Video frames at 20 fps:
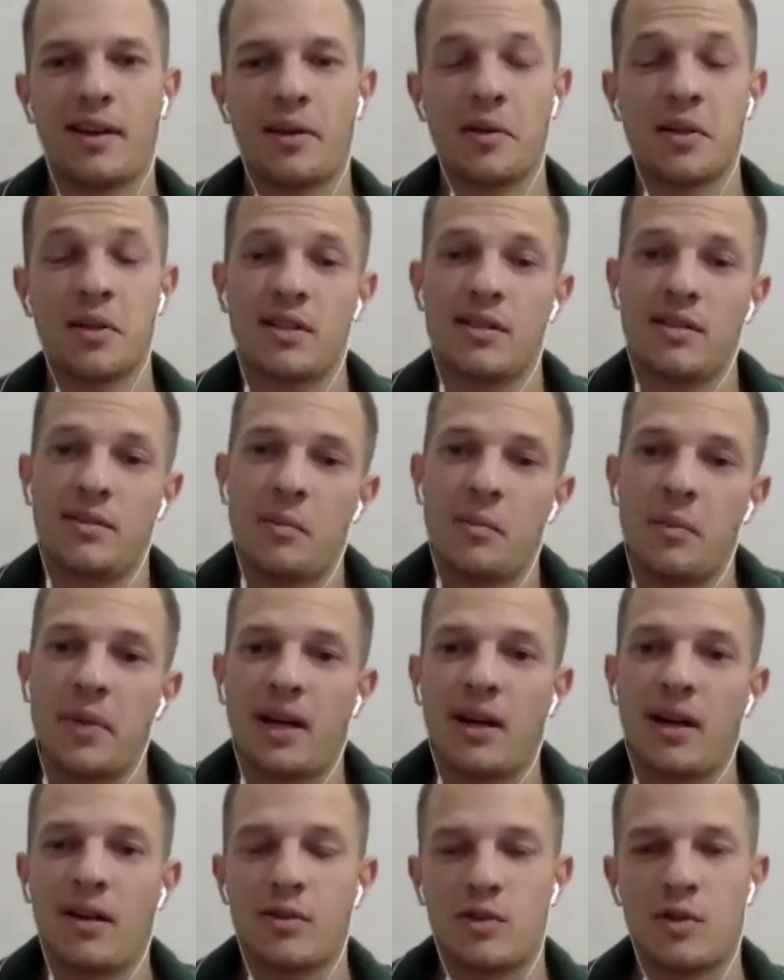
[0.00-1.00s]
Is it
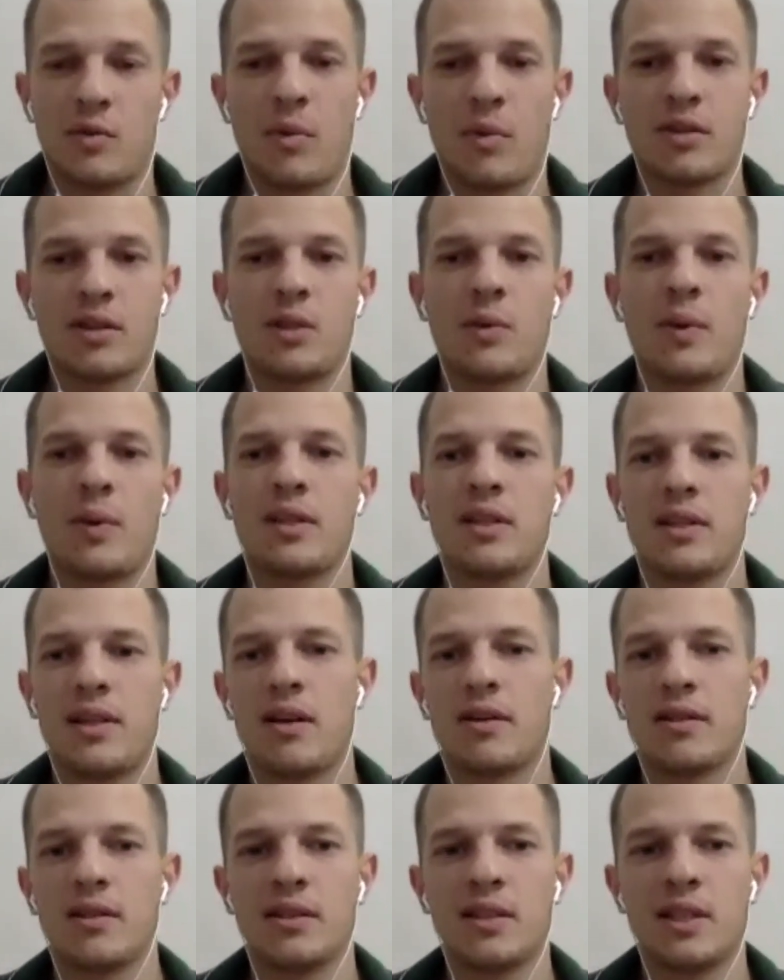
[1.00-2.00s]
because you're more than 20
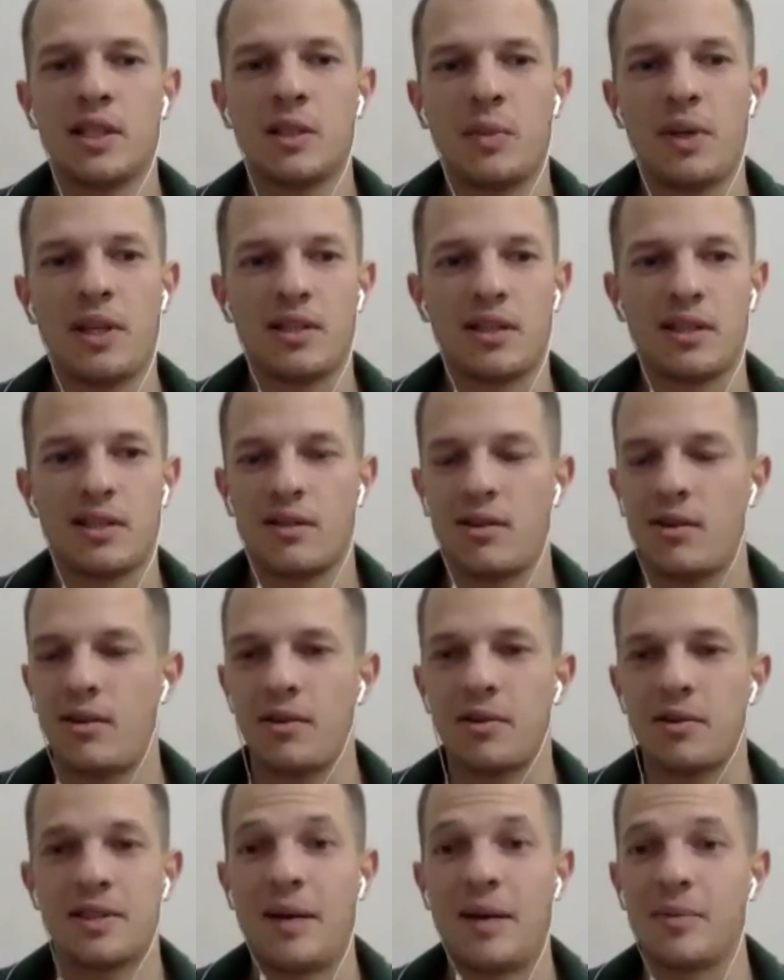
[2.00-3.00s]
years in this business,
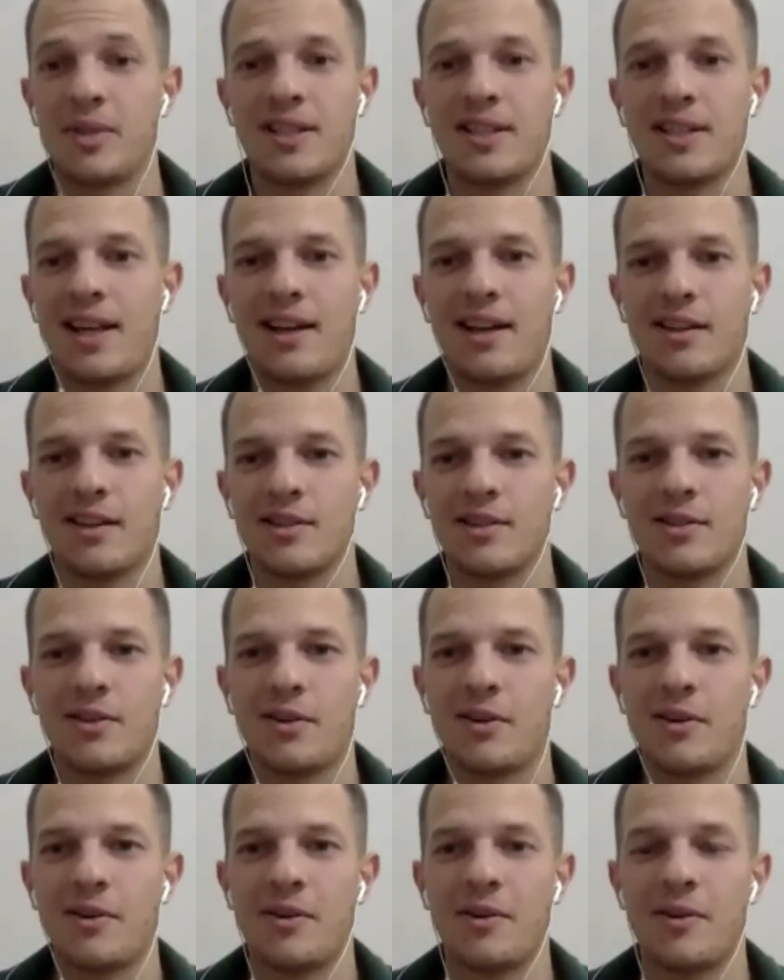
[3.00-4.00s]
or something else,
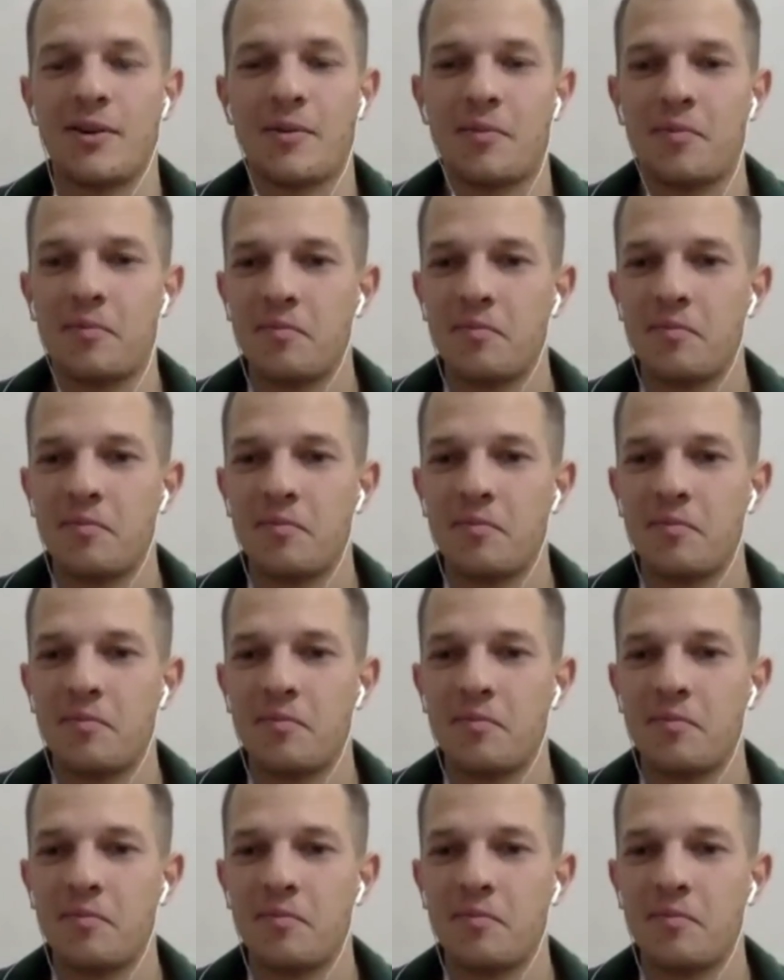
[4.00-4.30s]
or